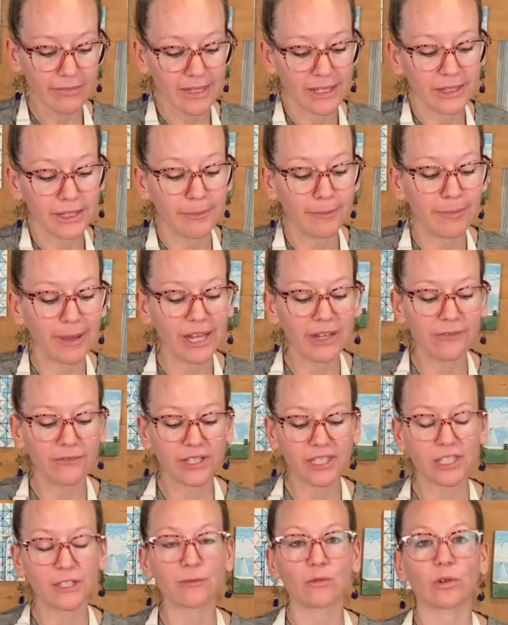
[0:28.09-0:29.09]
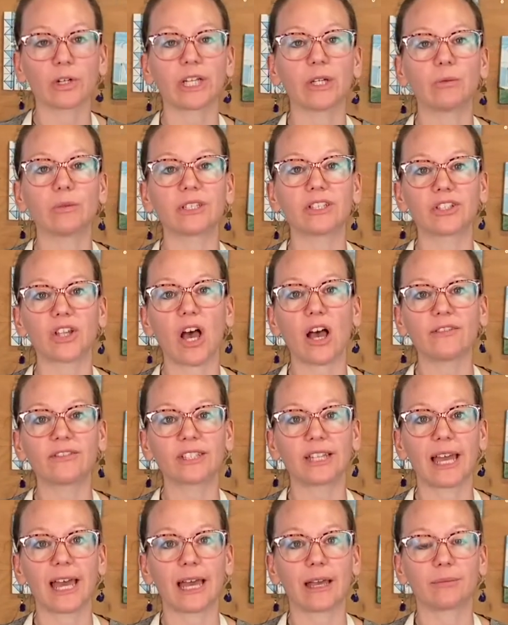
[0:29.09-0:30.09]
The benefits of working with soft
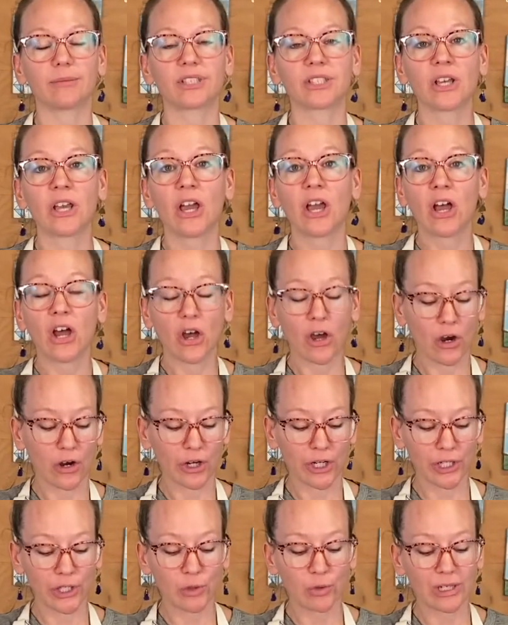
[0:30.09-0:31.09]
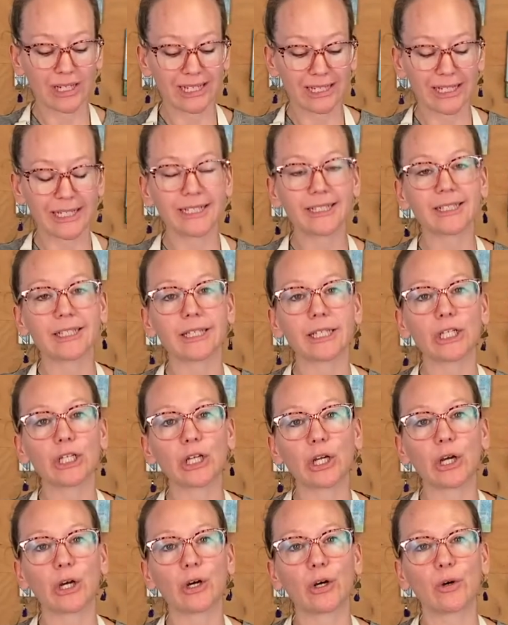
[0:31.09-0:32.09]
slabs are you can easily
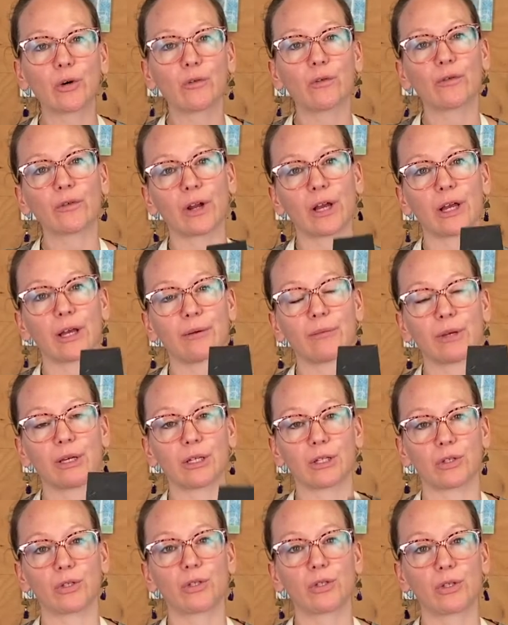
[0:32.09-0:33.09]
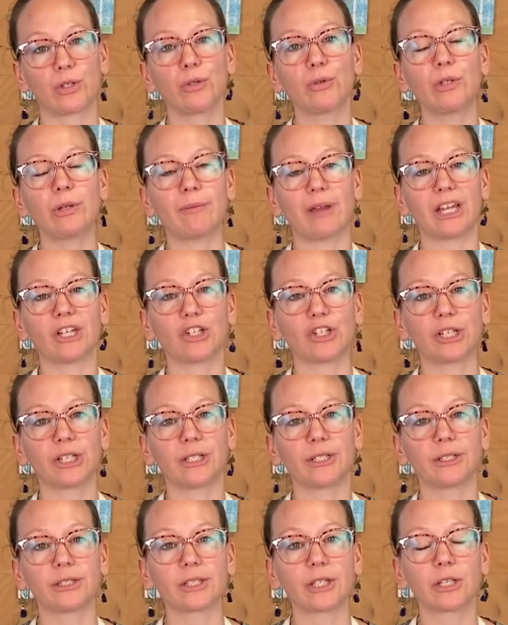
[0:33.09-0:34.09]
go from 2
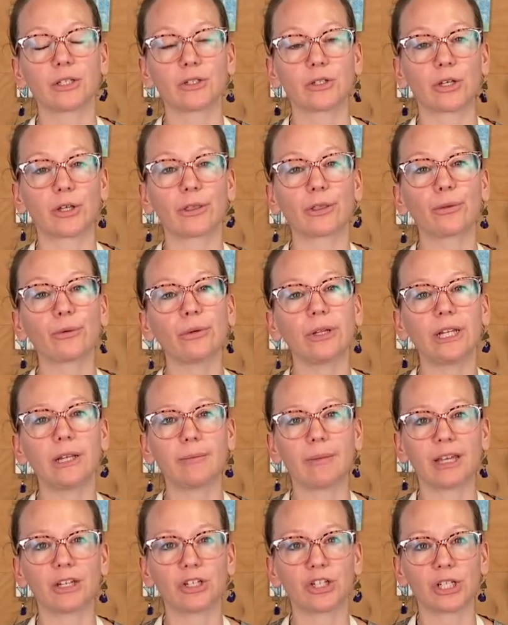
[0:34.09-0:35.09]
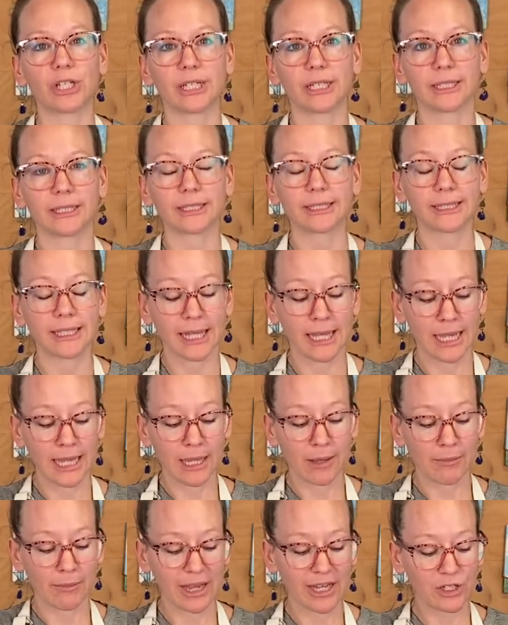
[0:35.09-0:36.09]
dimensions to 3 dimensions
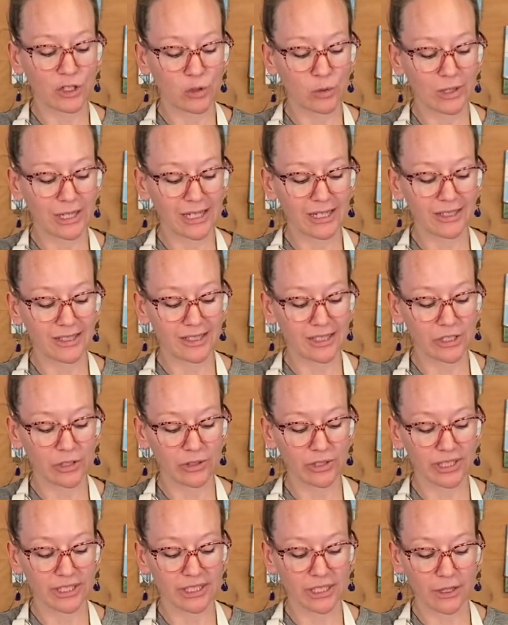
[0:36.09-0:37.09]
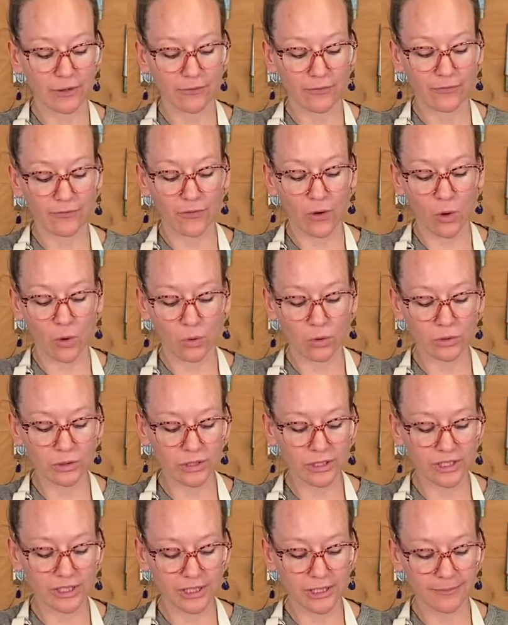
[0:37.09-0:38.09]
by doing a series of
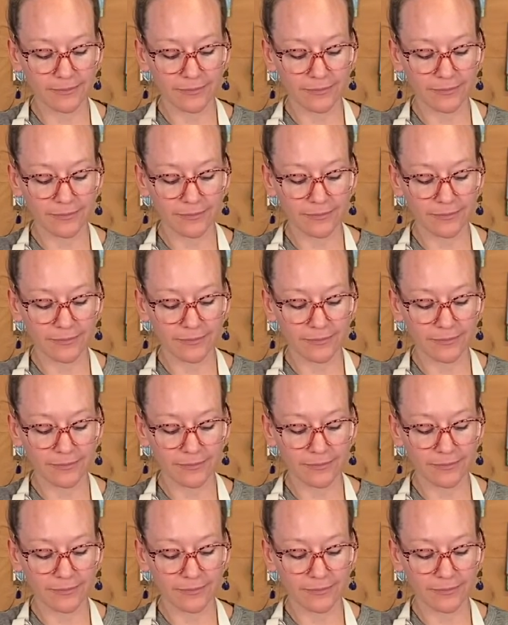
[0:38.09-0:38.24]
folds